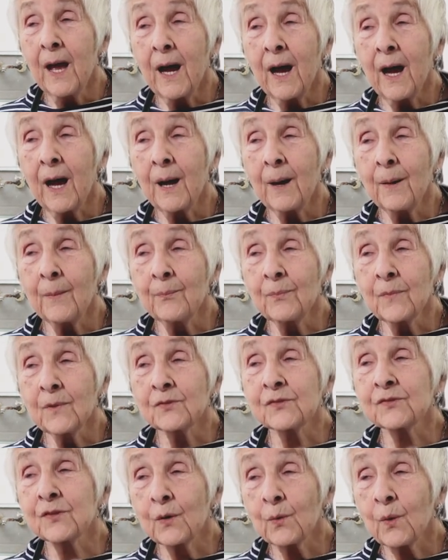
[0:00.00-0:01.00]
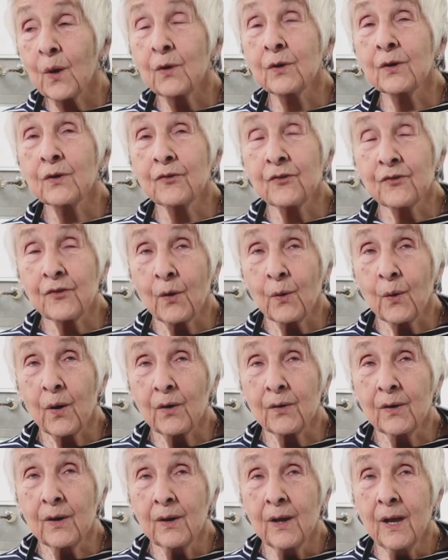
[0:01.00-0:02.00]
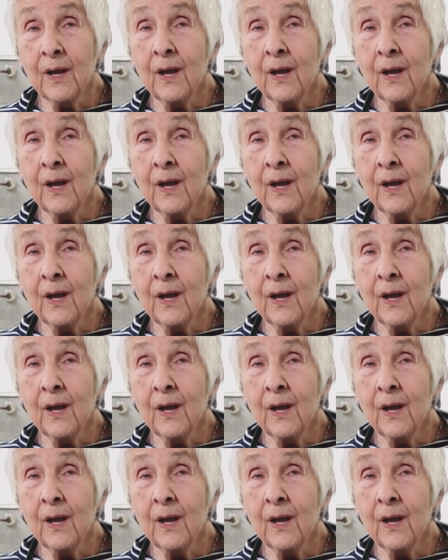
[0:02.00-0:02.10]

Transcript: so on and so on.